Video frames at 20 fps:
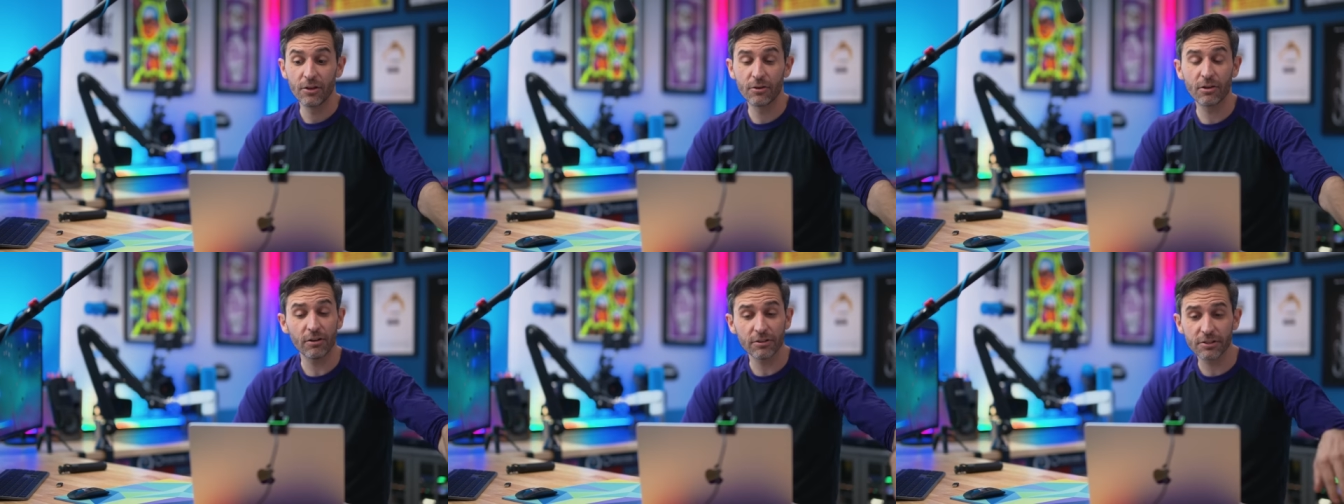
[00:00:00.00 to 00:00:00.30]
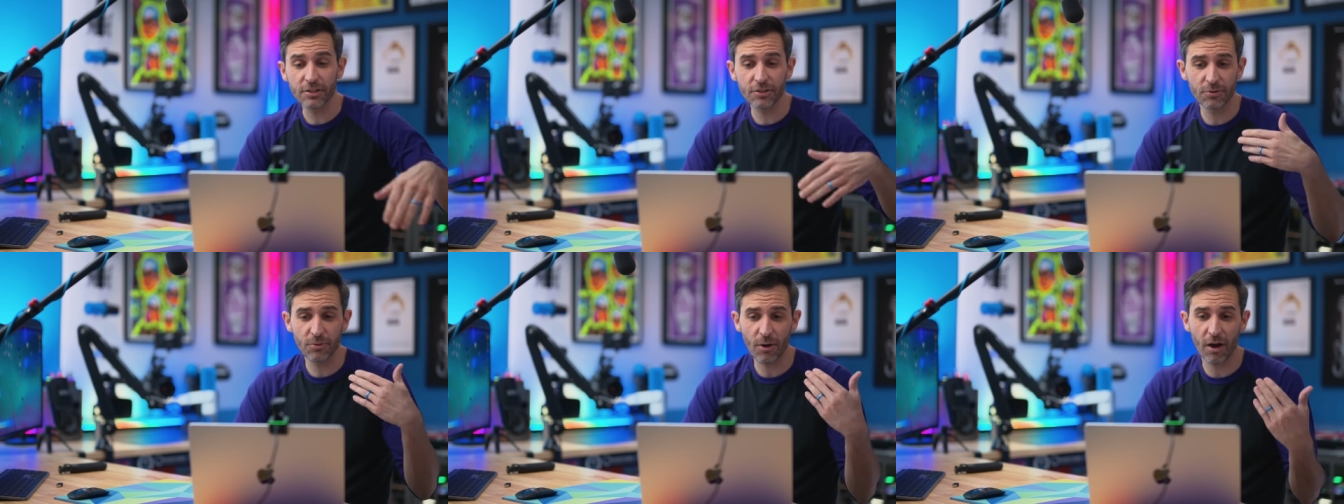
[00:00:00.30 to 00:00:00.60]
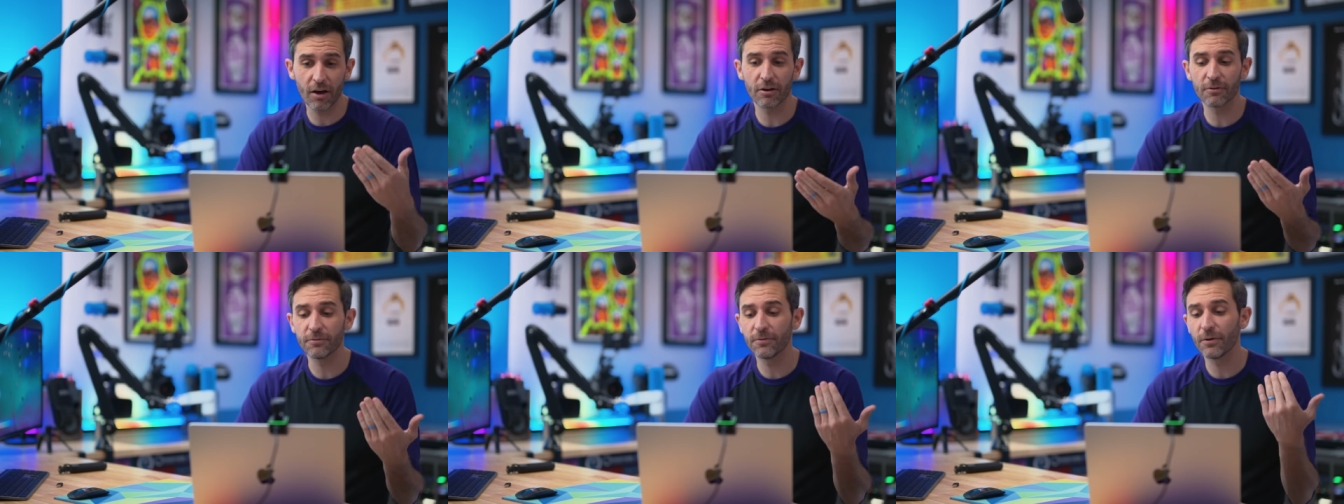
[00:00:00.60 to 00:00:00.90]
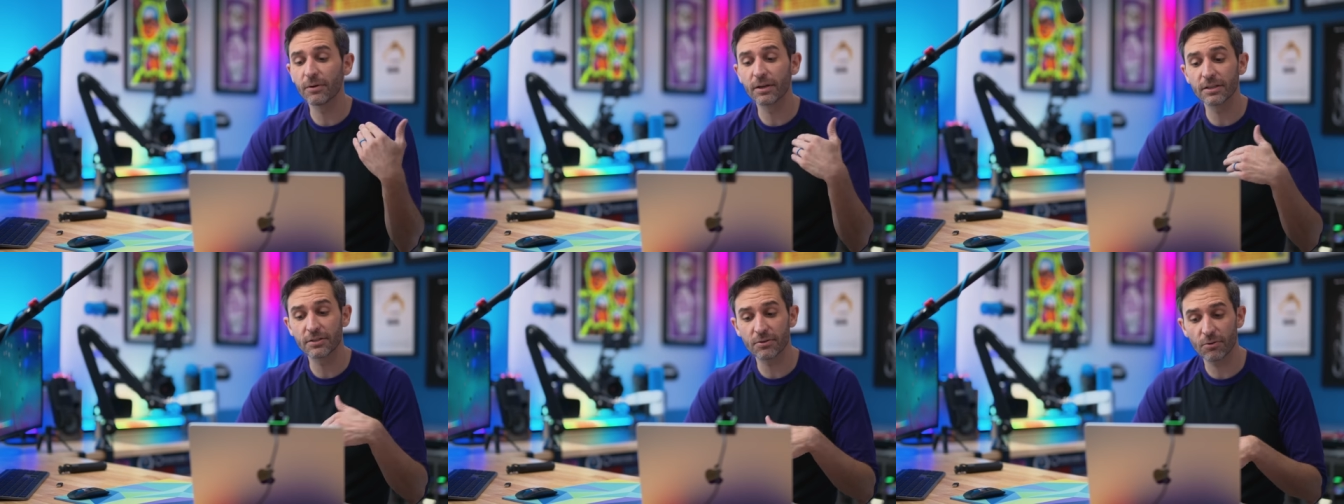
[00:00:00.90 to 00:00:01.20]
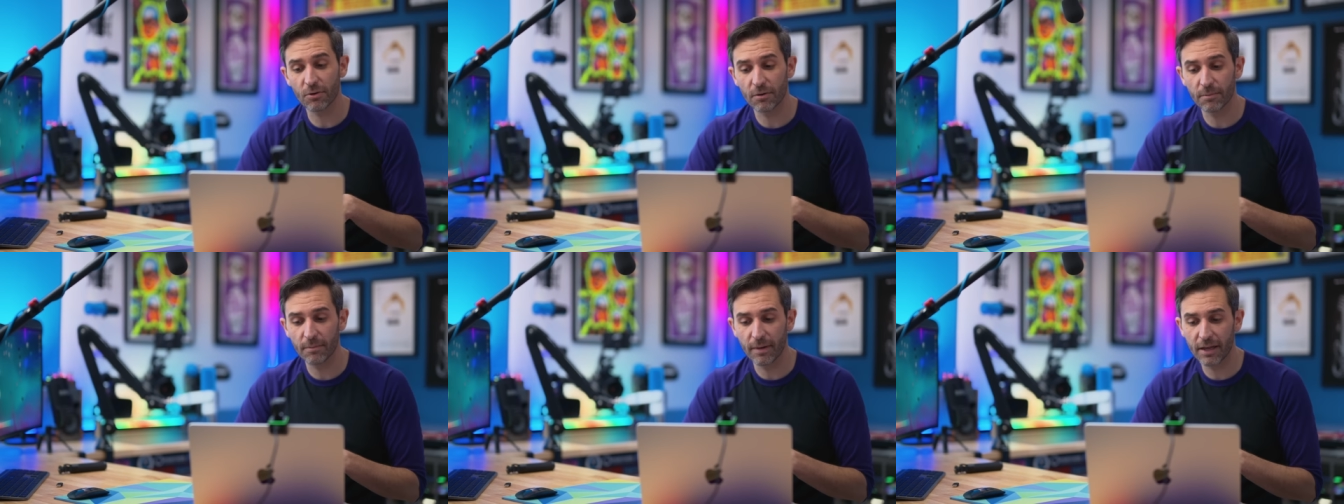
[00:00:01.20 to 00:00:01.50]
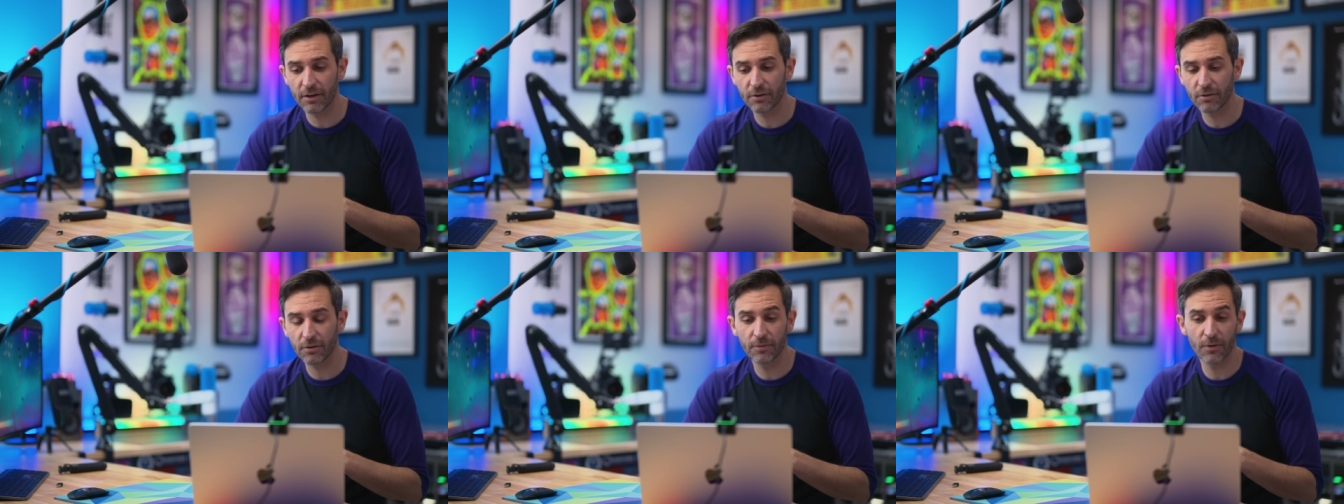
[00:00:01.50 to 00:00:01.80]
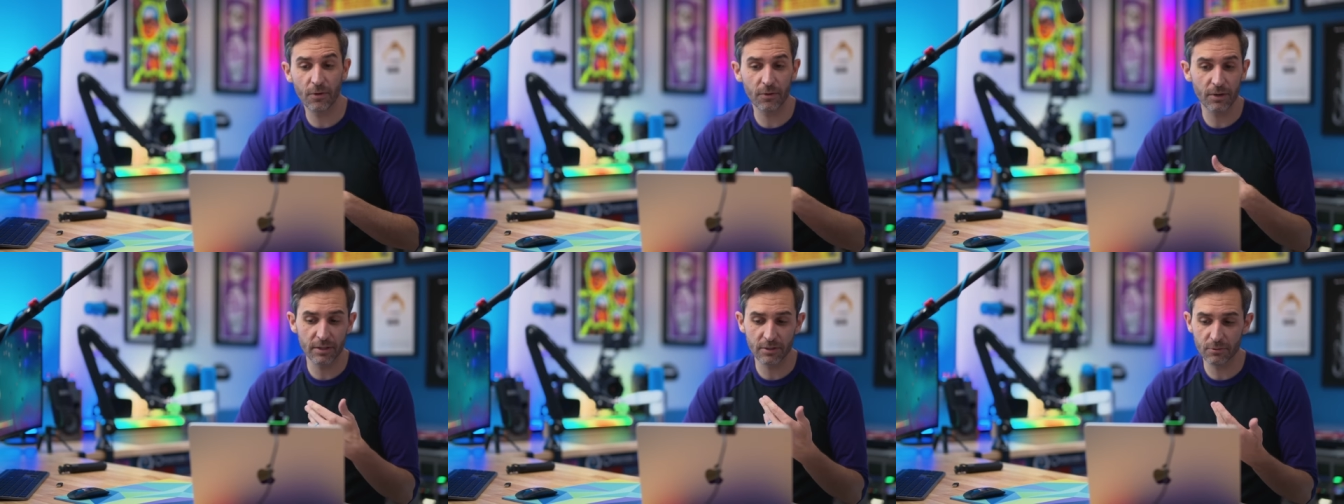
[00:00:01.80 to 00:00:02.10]
You can also do autofocus or manual
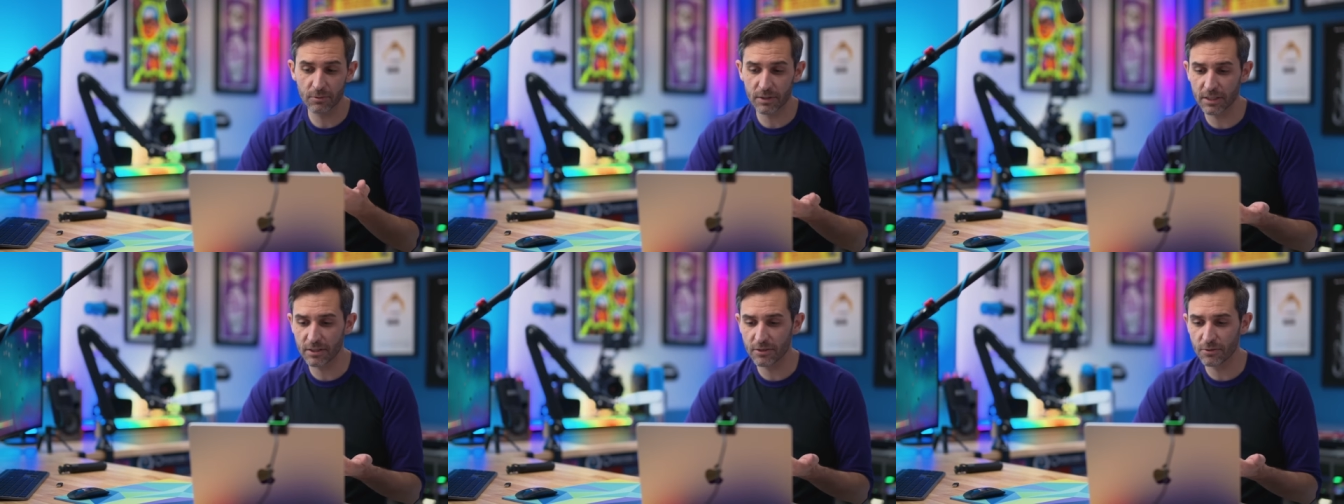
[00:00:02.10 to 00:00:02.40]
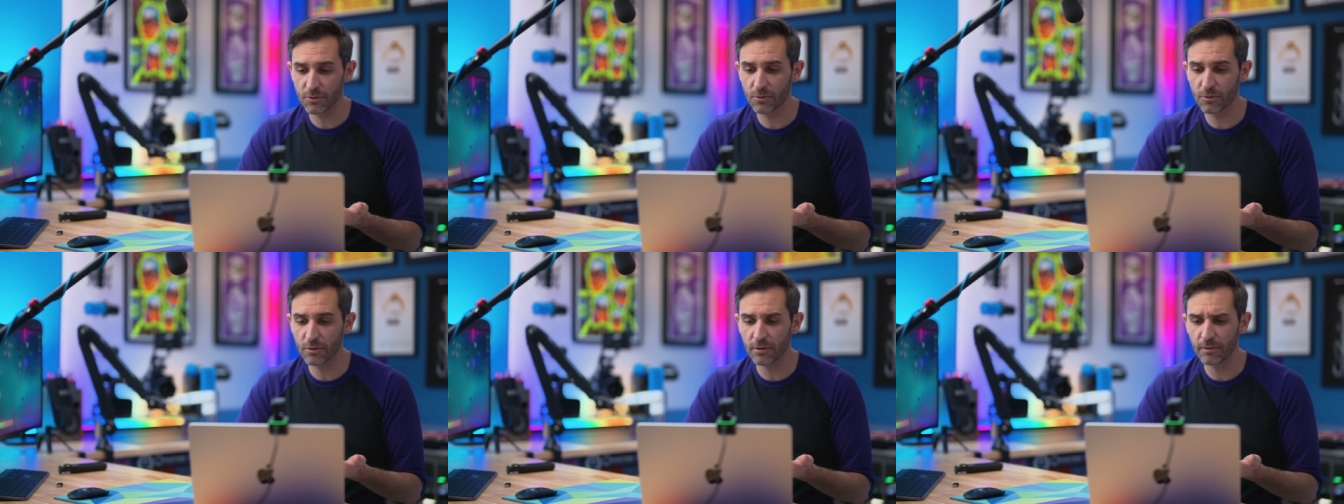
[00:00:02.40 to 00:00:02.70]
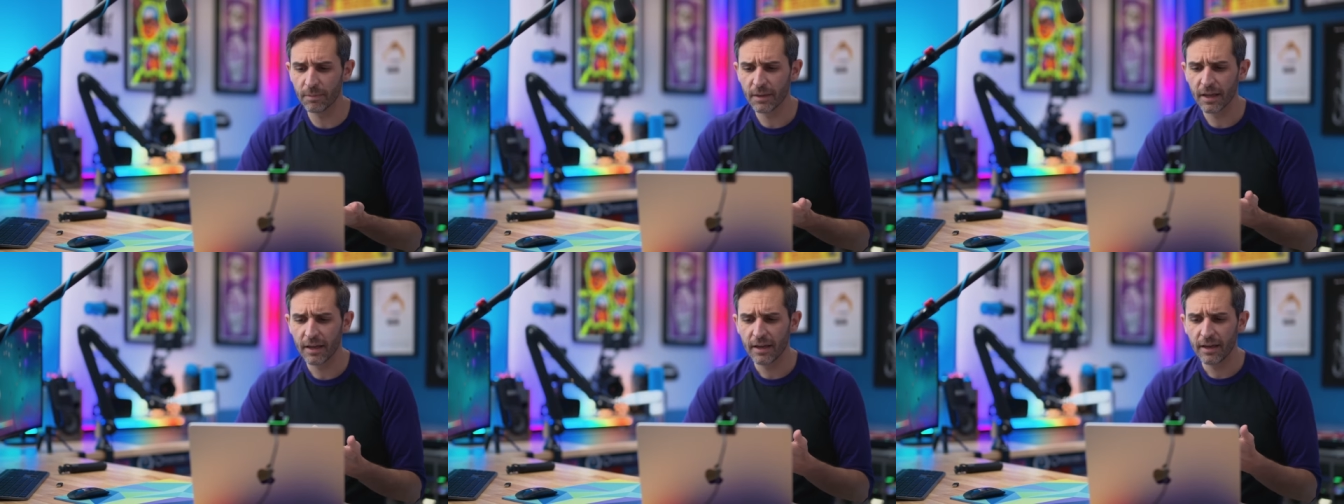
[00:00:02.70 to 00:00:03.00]
focus, which is cool.